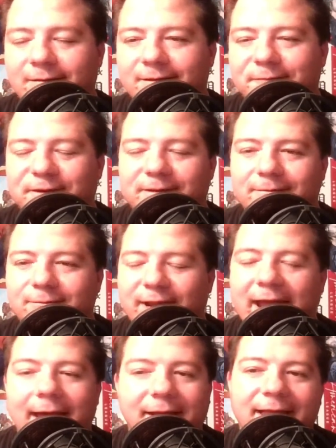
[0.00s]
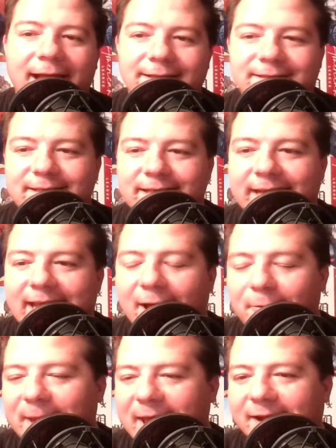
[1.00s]
if you want to need
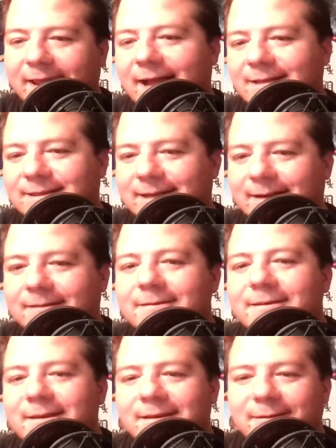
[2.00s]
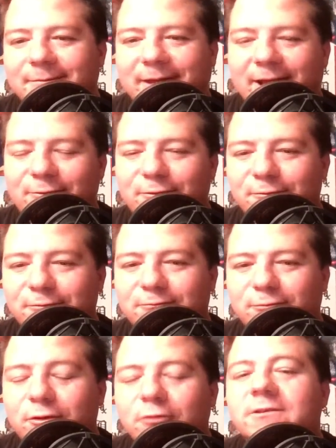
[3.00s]
help analyzing it, be like,
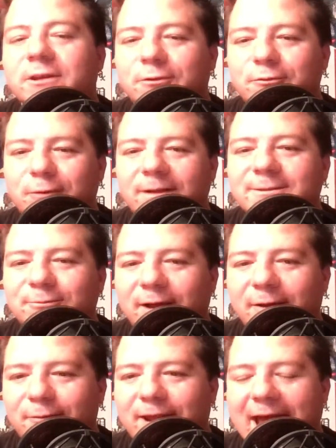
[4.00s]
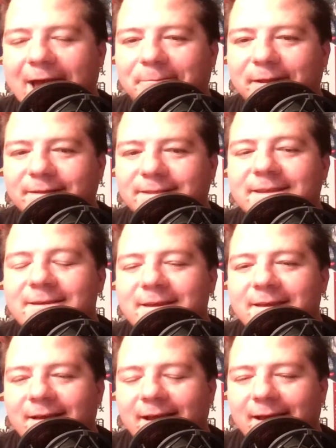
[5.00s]
who's who, what's what happens.
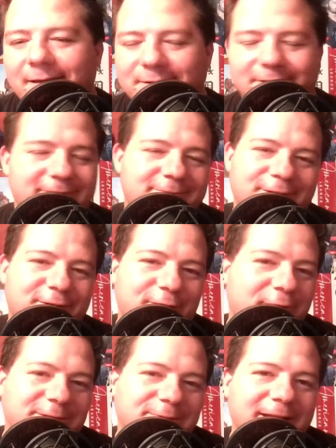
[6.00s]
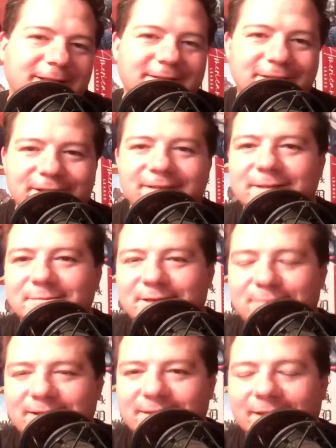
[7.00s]
You can always watch the
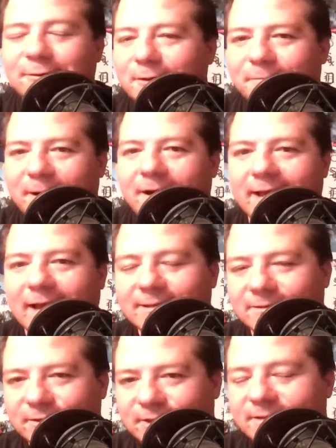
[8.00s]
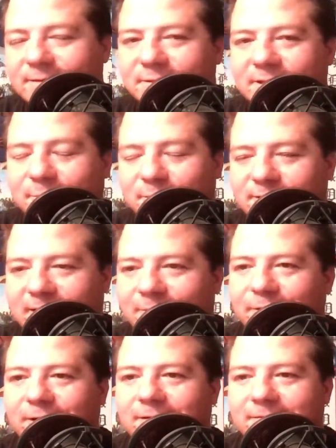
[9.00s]
GSMC Wrestling Laureate Podcast on the GSMC Sports
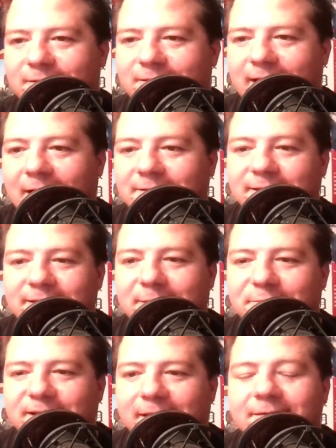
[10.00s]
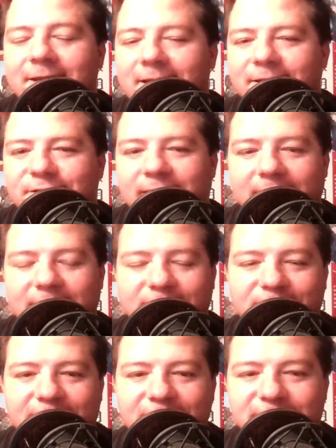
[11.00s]
Network. 1010%. Check out the
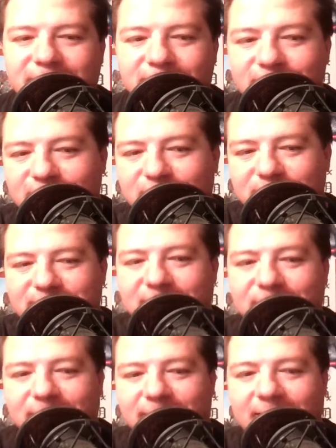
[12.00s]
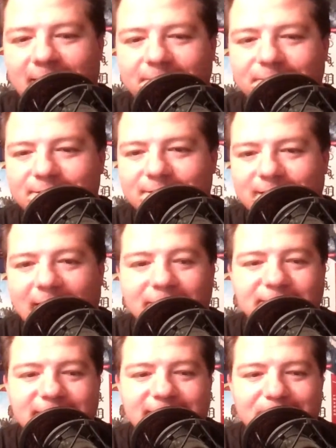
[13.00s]
videos on YouTube and stuff like that.
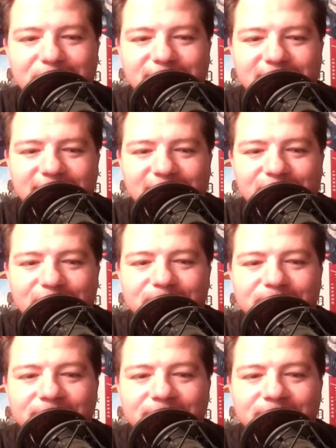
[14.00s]
1010% dope.